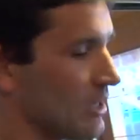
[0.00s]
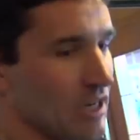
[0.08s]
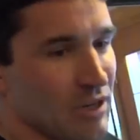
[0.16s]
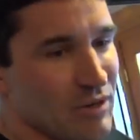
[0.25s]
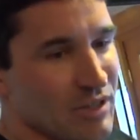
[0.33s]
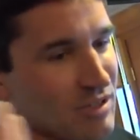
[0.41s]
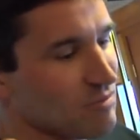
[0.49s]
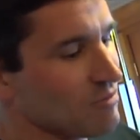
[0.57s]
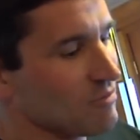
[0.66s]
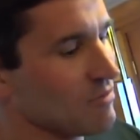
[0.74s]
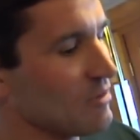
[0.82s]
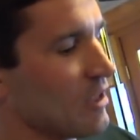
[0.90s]
And anyways,
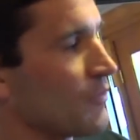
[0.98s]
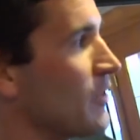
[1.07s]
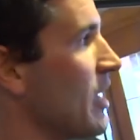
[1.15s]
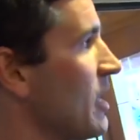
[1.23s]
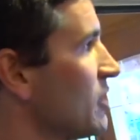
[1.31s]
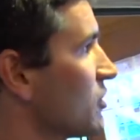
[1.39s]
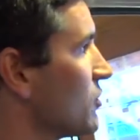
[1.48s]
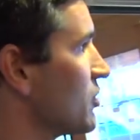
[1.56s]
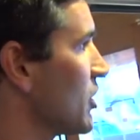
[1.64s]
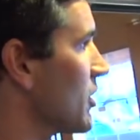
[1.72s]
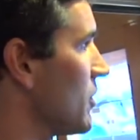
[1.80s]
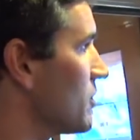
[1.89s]
enough of that. Let's go
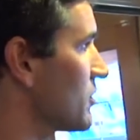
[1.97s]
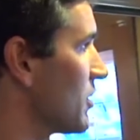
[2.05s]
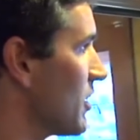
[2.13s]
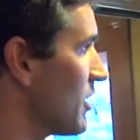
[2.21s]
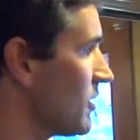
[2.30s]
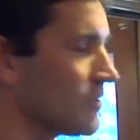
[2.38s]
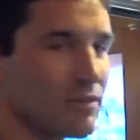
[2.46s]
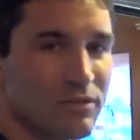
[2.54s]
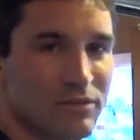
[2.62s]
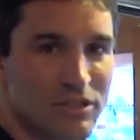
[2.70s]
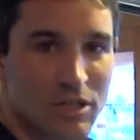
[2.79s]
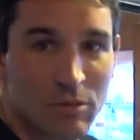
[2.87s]
check out
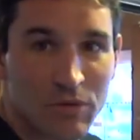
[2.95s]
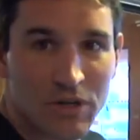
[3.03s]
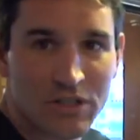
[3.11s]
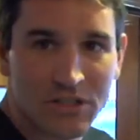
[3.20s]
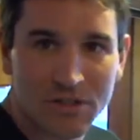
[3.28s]
my rides